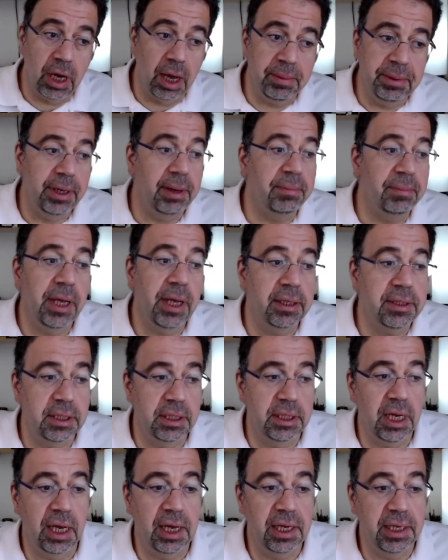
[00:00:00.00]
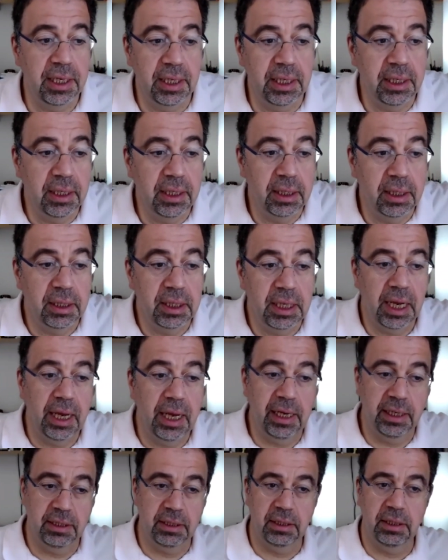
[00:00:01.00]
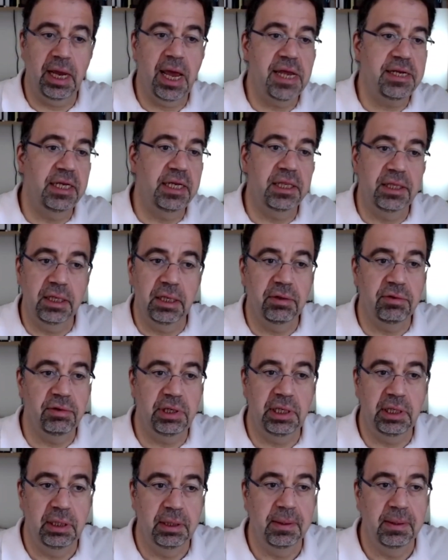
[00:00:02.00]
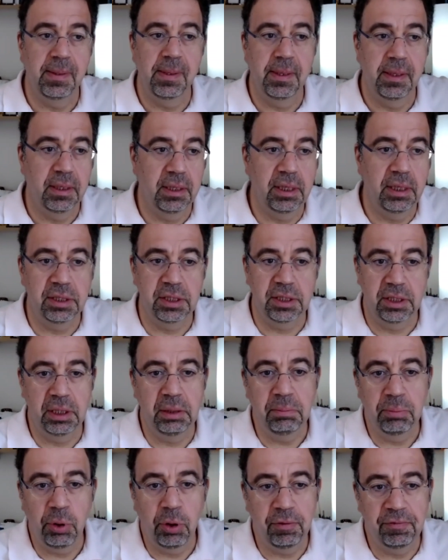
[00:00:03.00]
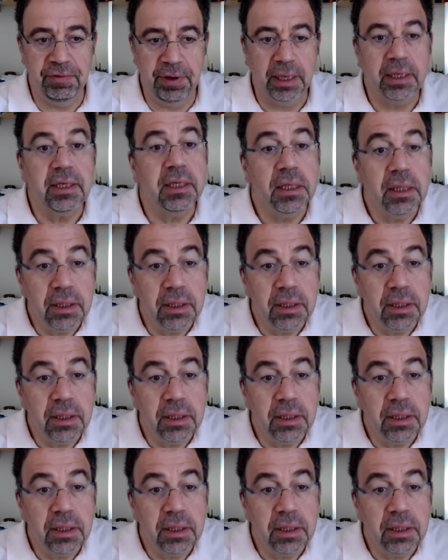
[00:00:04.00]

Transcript: I mean, I'm not denying that any theory is imperfect.